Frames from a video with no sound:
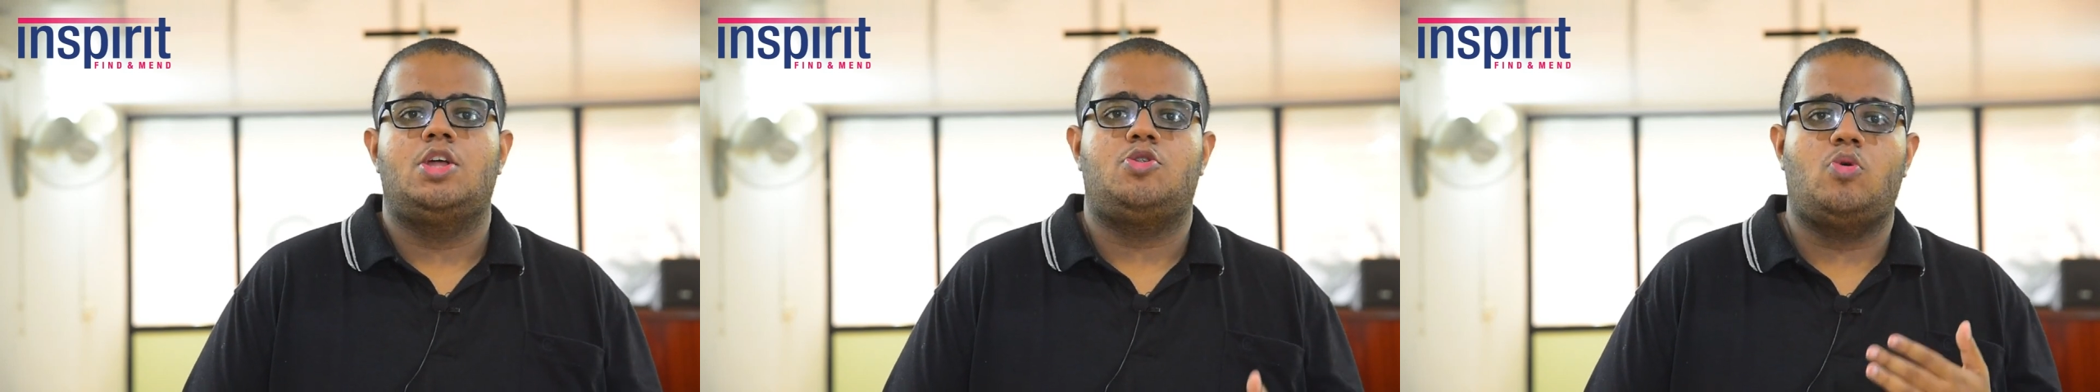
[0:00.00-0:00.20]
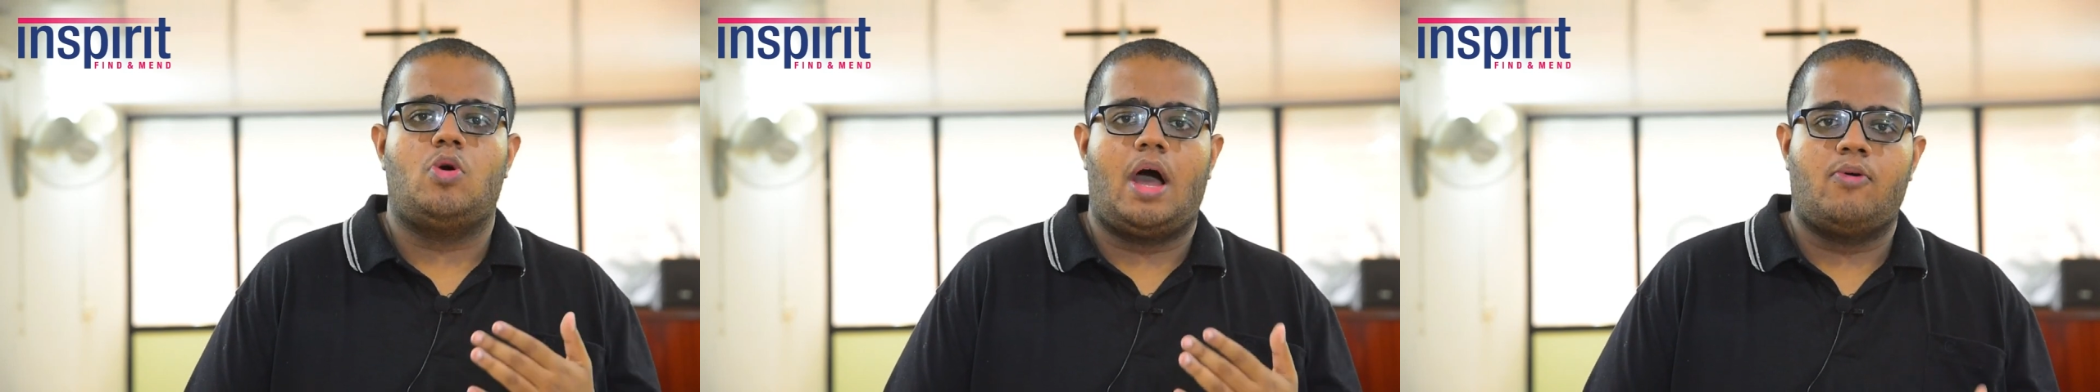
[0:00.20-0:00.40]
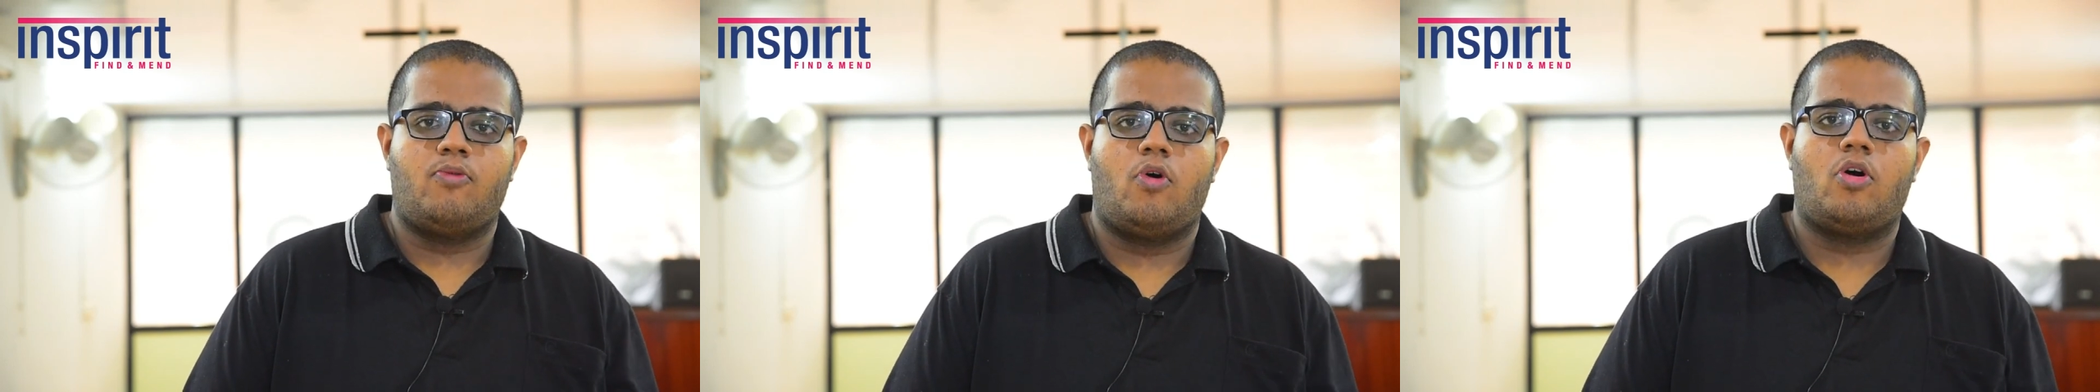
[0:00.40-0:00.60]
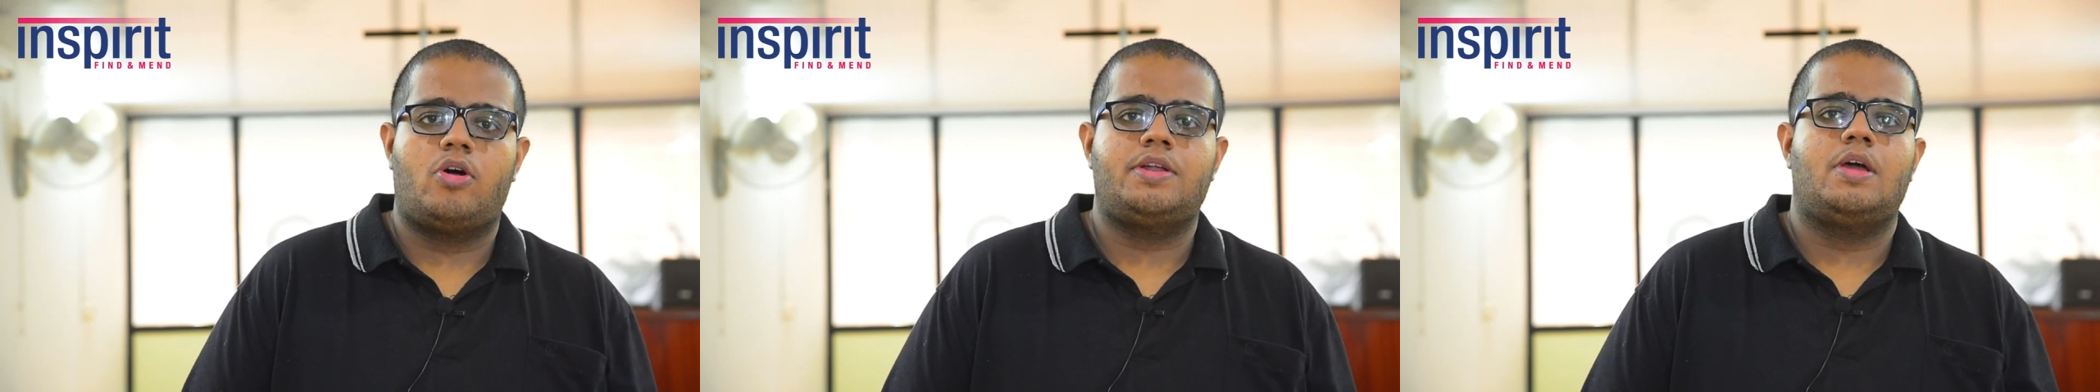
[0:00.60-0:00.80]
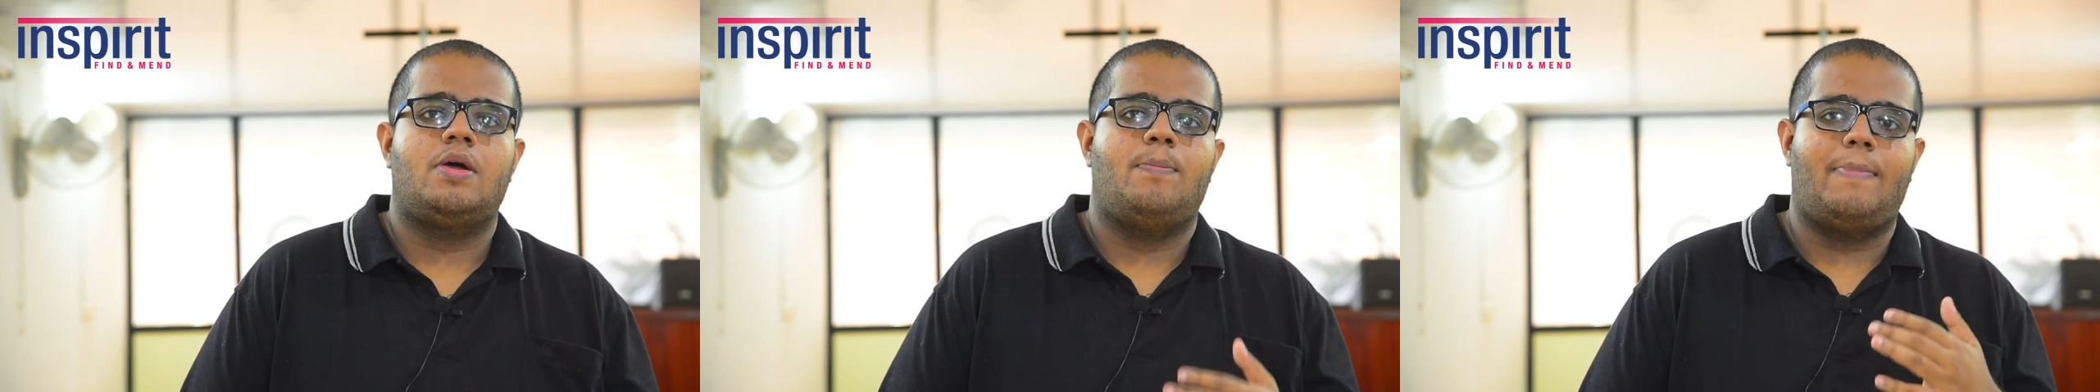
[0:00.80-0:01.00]
to
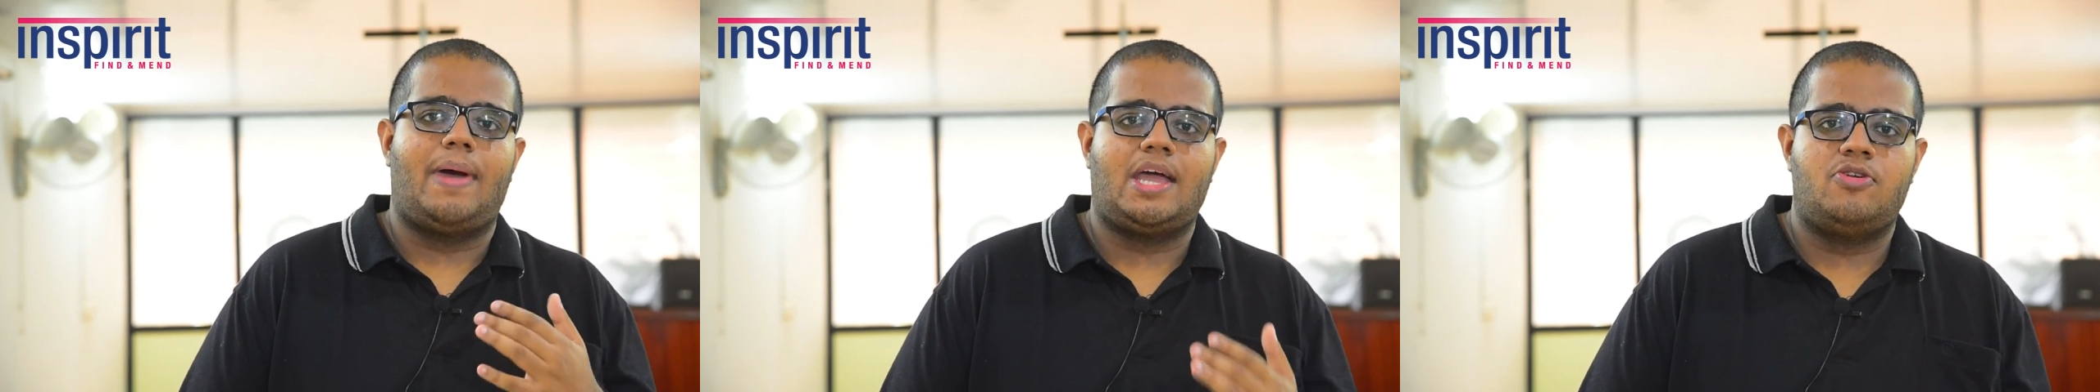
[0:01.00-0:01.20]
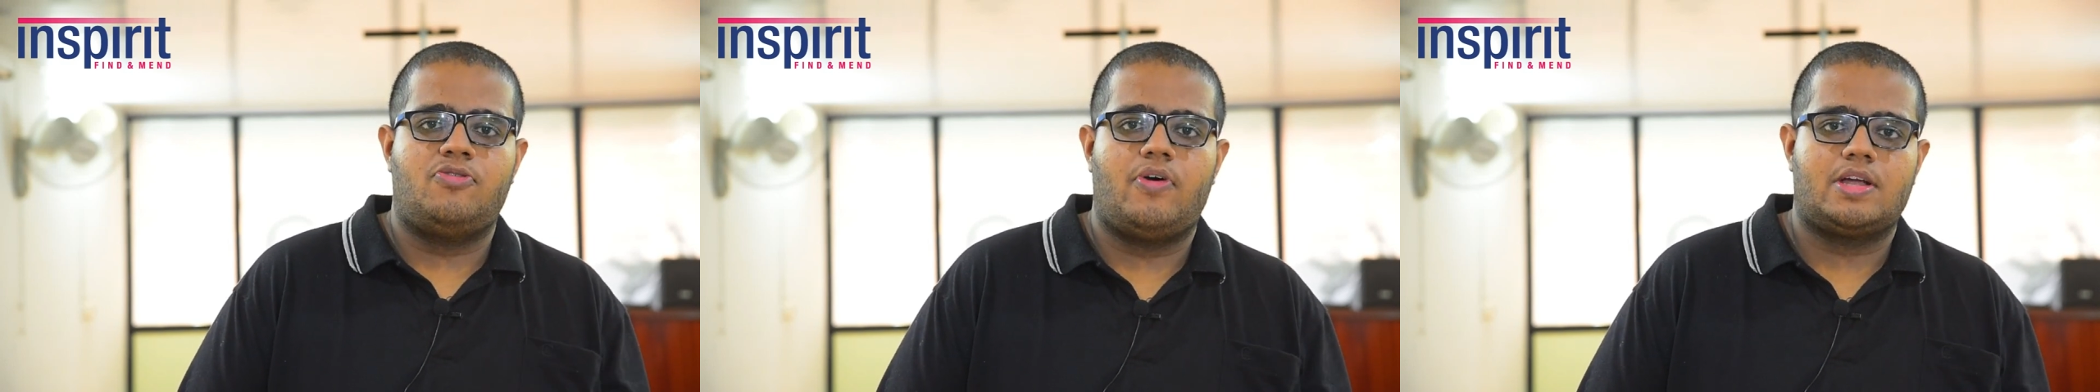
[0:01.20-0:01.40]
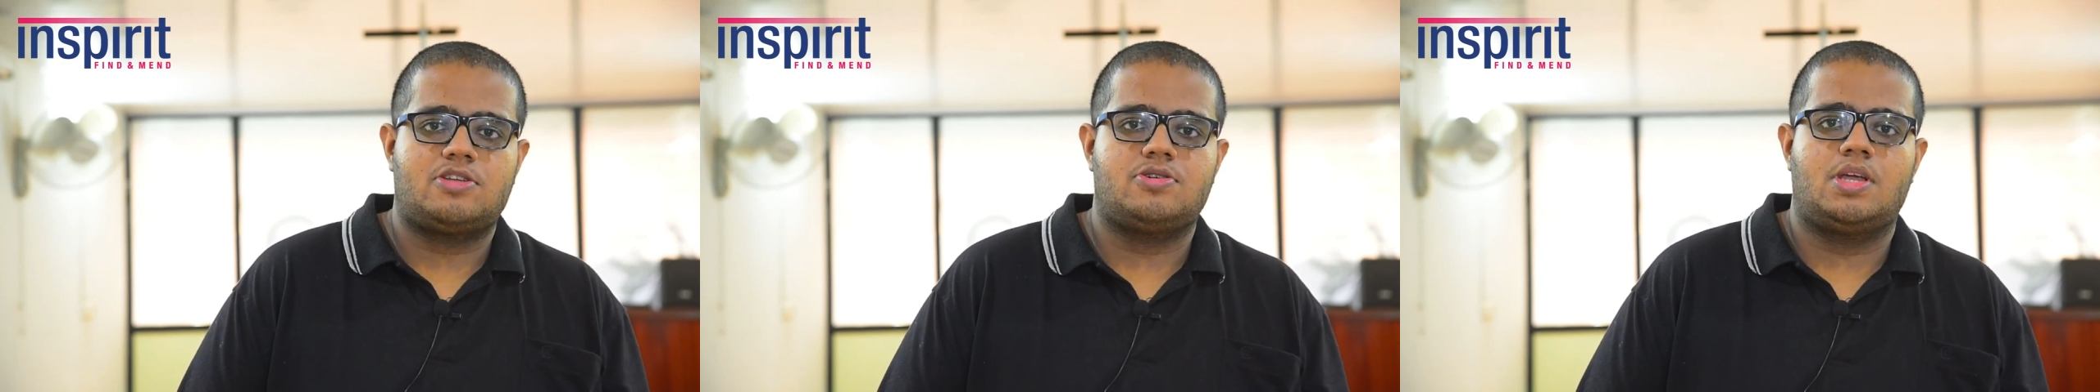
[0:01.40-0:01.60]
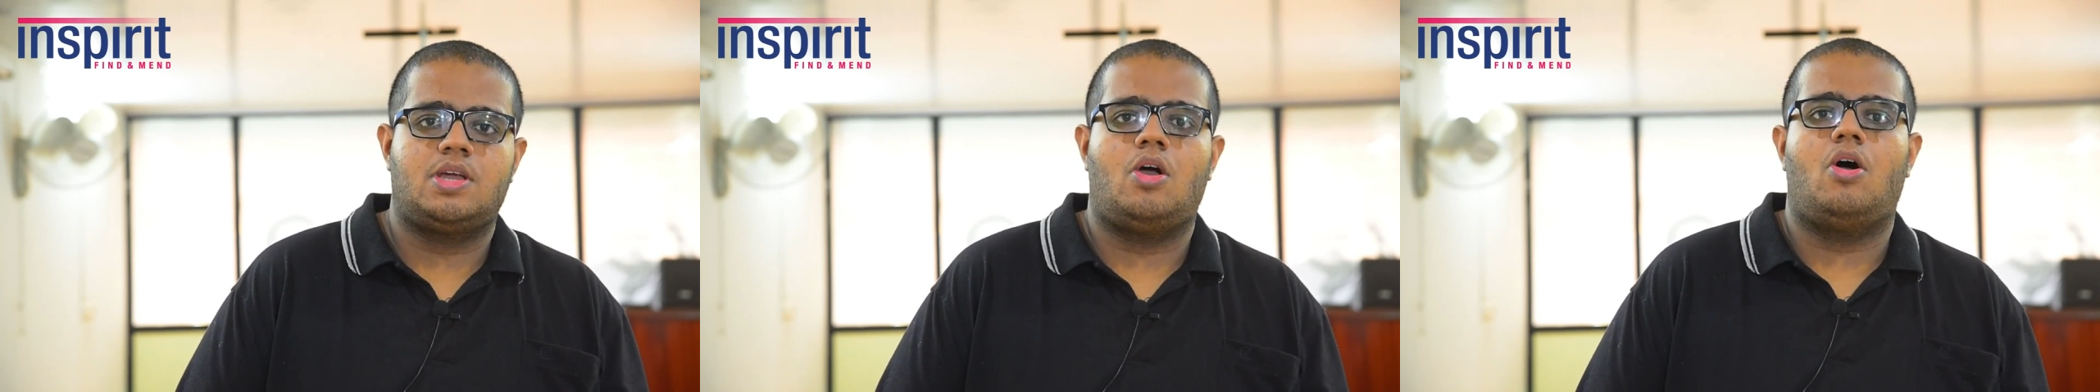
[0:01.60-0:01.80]
avoid manufacturing